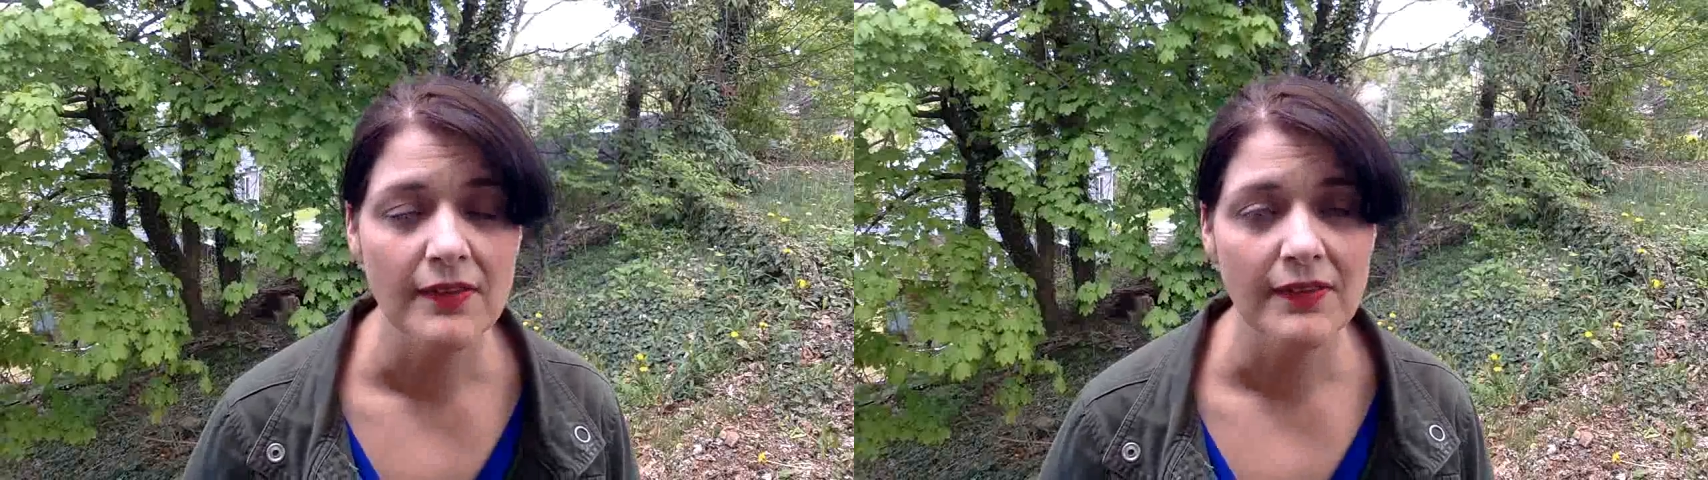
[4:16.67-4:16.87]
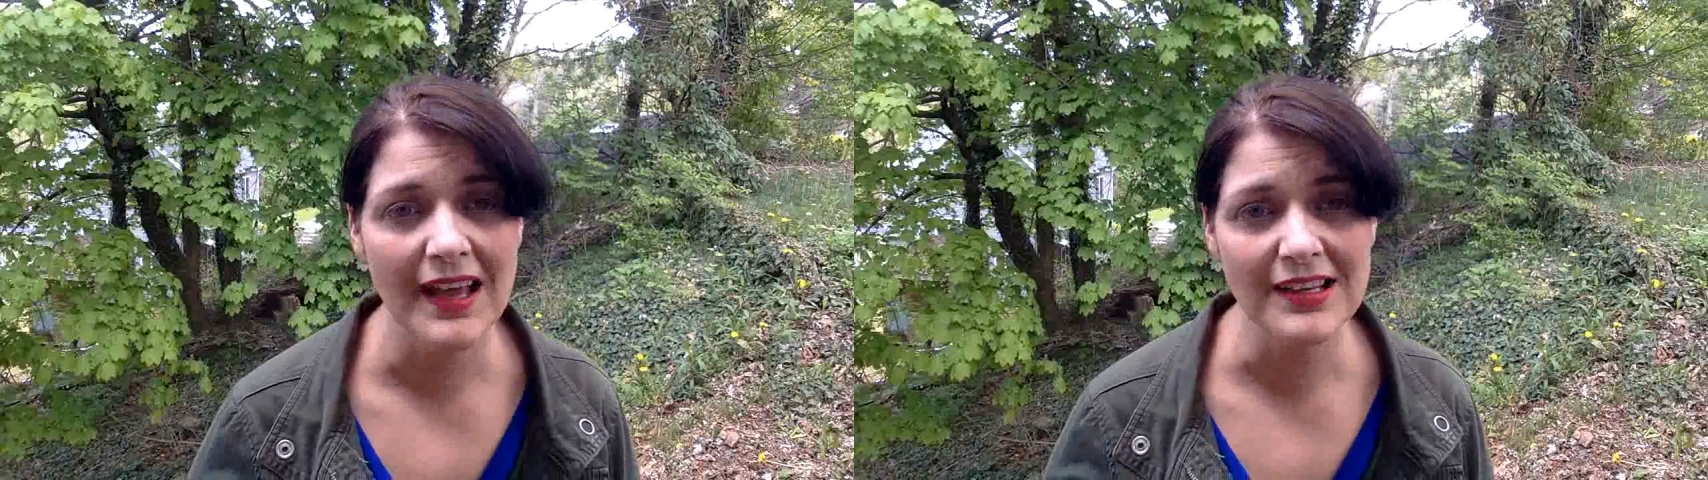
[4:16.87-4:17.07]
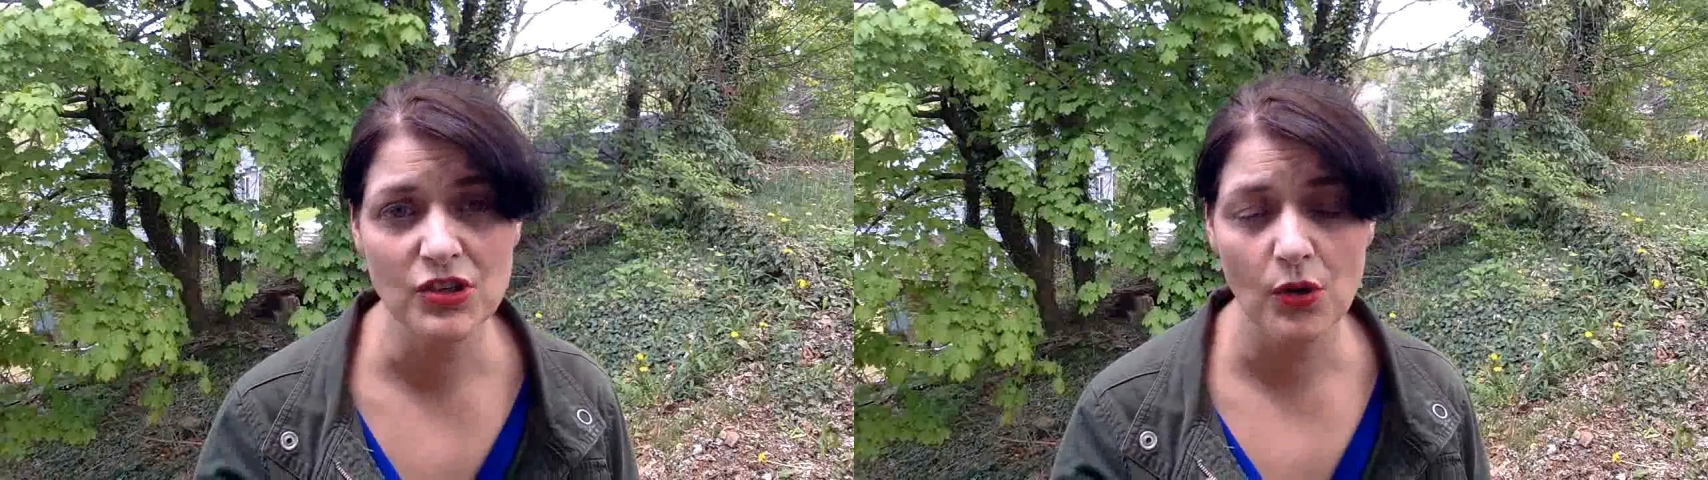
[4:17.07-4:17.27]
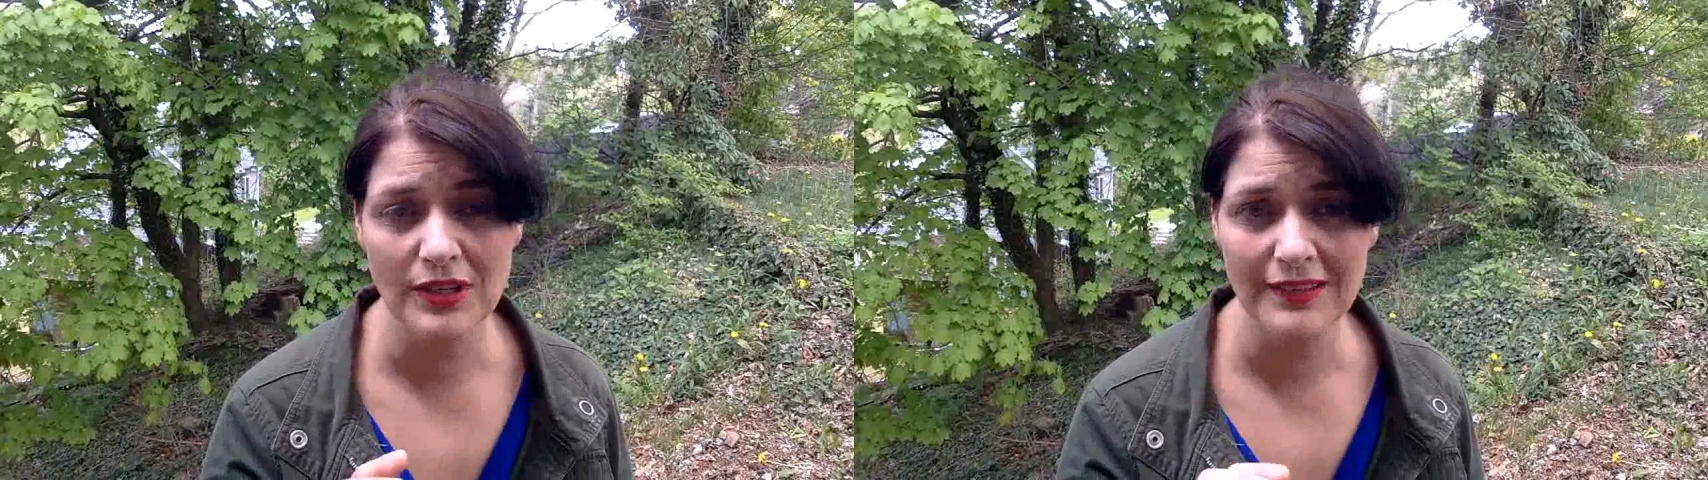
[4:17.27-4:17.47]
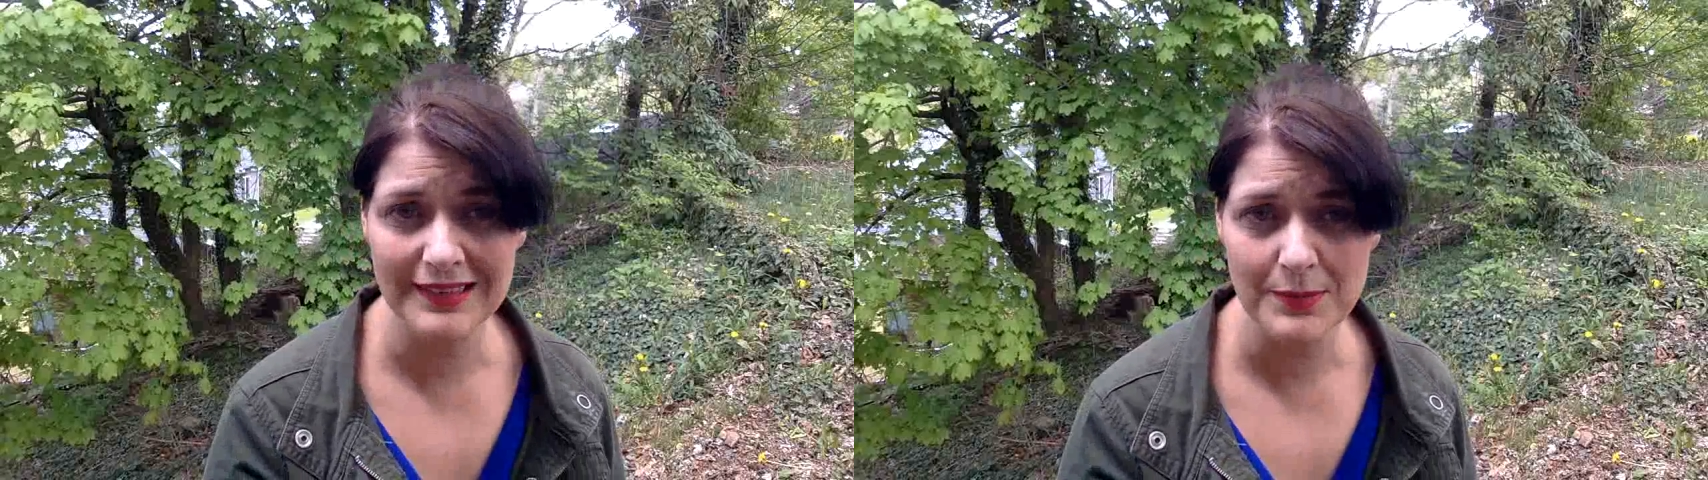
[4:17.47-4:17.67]
That is called a
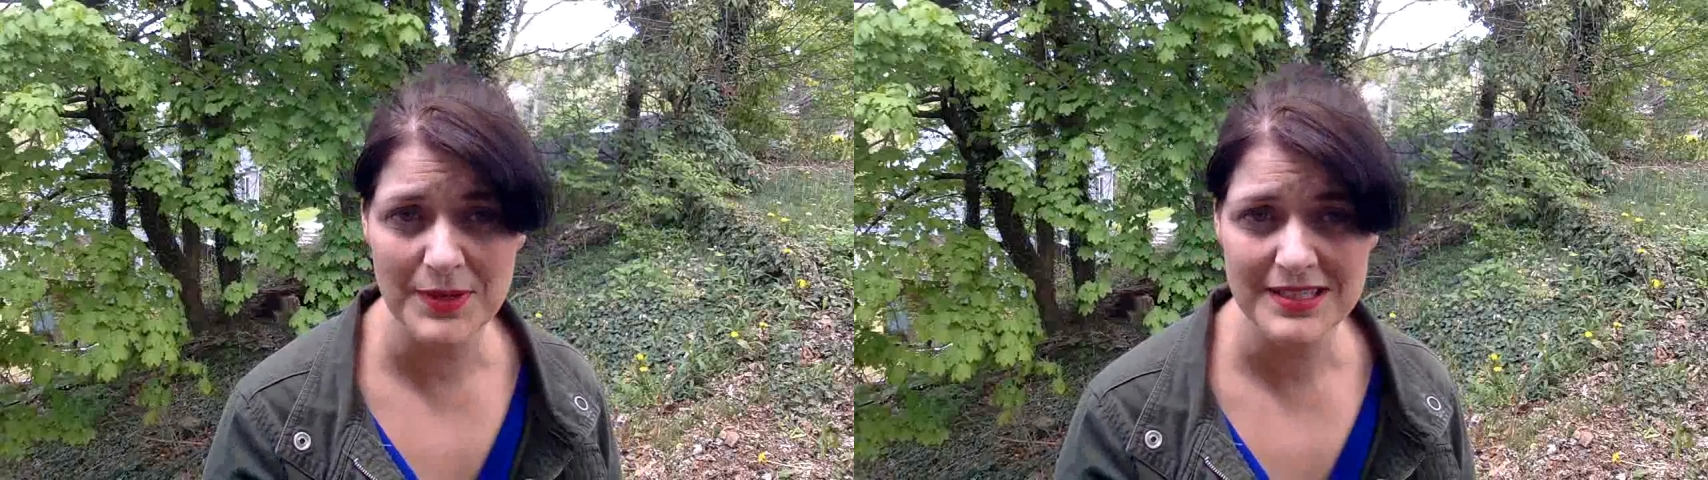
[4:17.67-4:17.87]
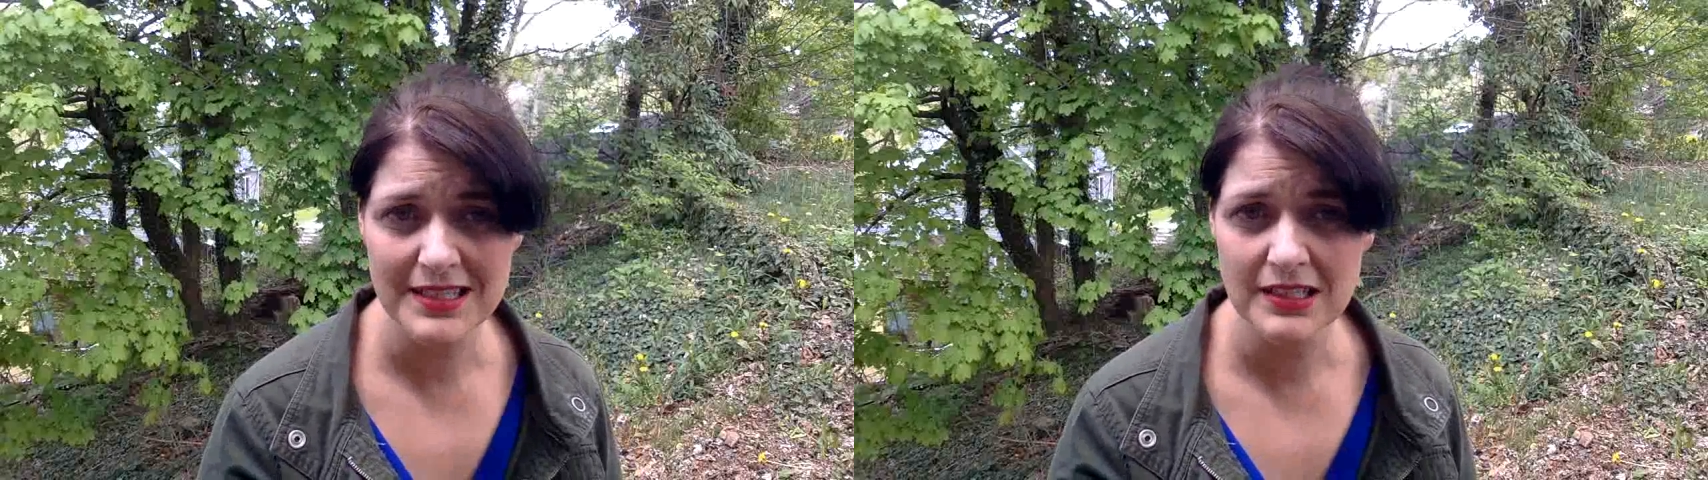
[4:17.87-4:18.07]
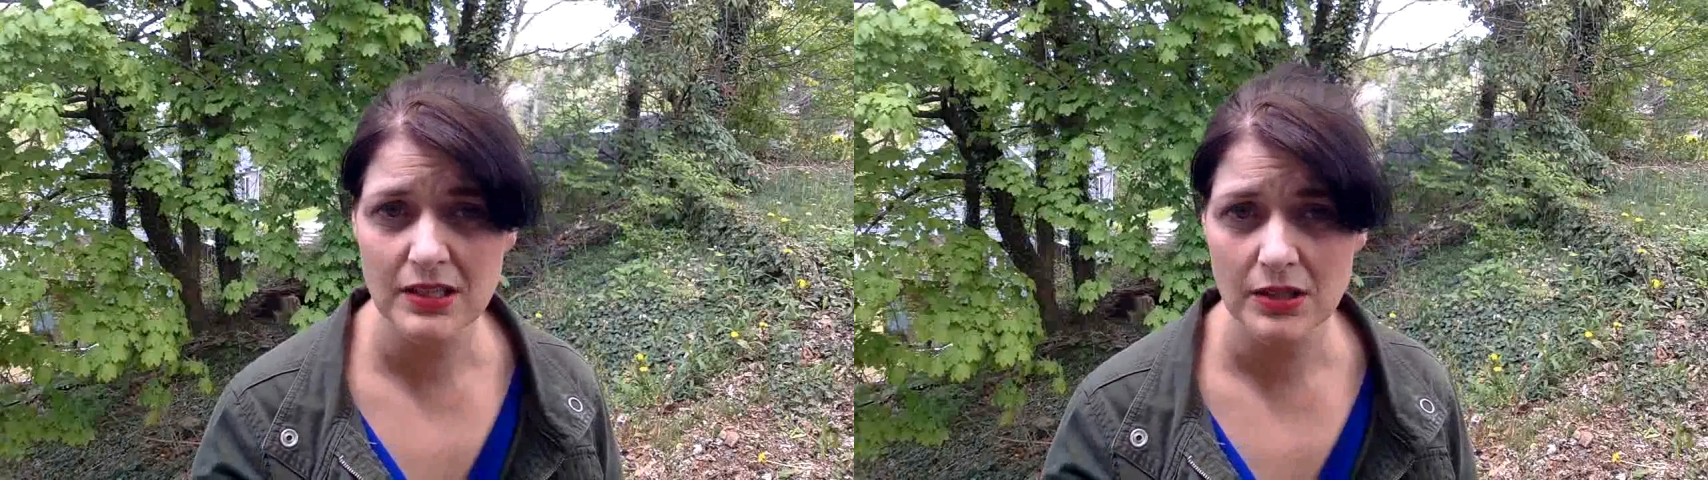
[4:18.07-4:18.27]
limited